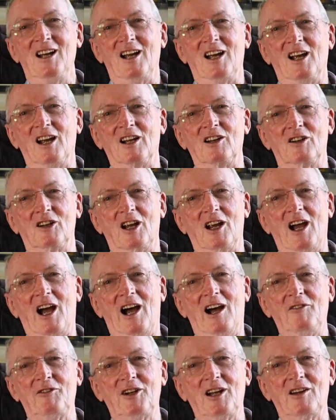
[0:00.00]
And
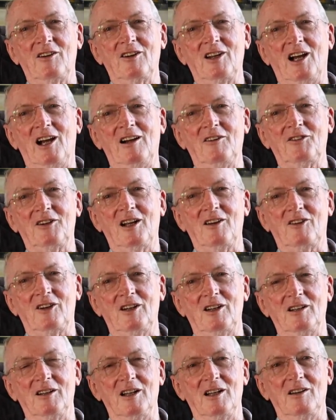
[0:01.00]
after
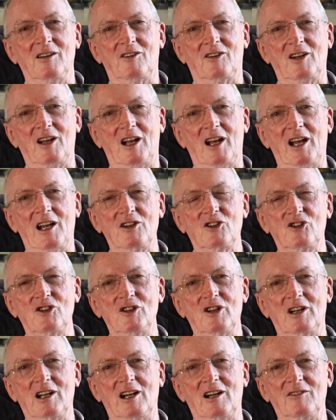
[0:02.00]
the installation
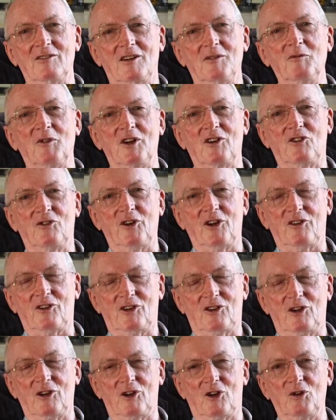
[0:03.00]
and with
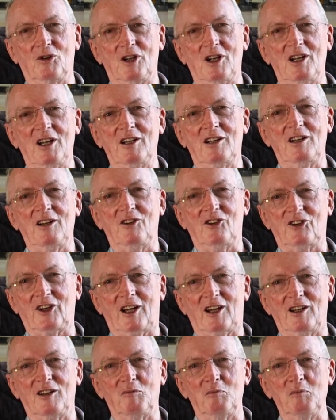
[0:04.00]
utility
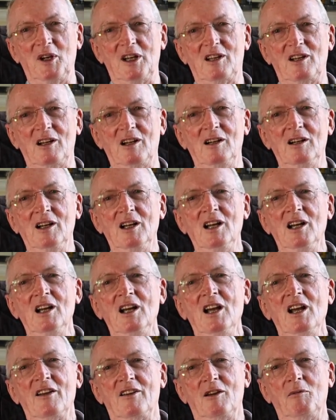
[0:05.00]
second meter,
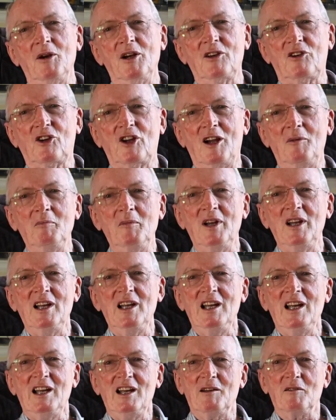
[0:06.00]
there were some
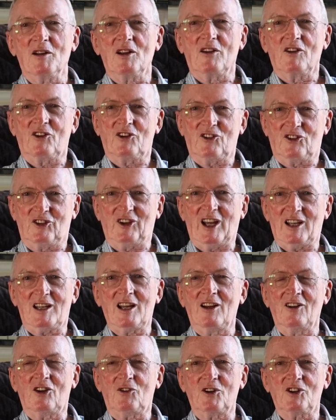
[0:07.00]

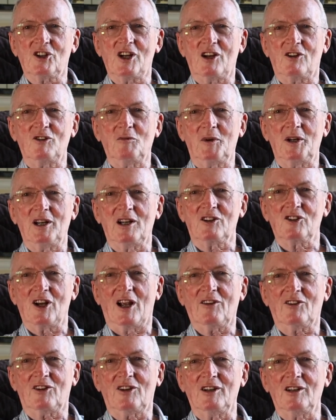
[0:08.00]
settings which had to be
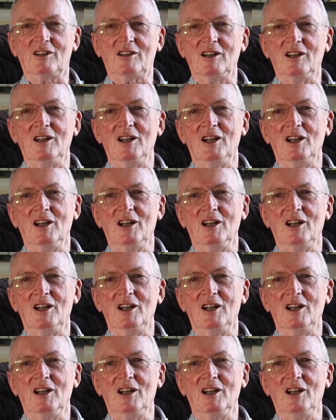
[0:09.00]
adjusted,